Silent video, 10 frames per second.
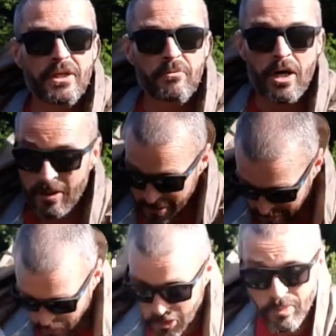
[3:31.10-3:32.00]
But
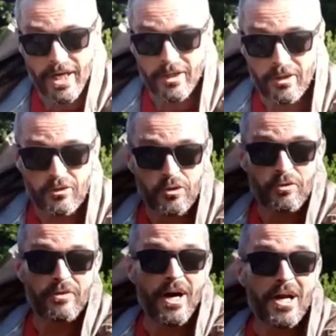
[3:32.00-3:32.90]
looks pretty good so
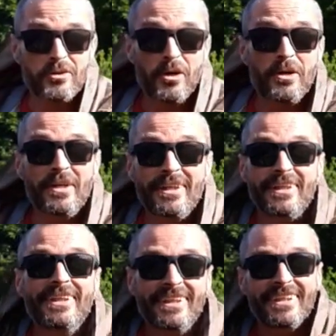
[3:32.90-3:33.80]
far, so
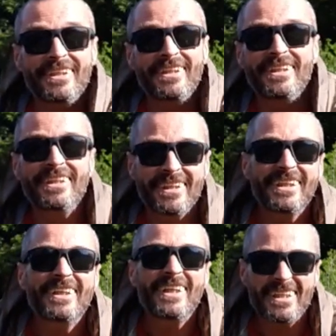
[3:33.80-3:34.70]

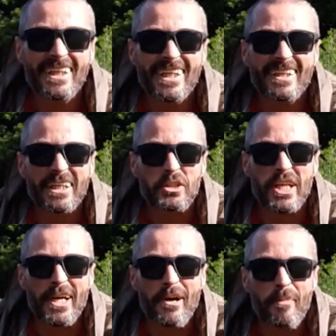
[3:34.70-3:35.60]
let's get the thing
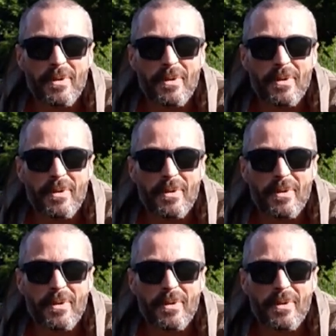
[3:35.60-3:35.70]
set up.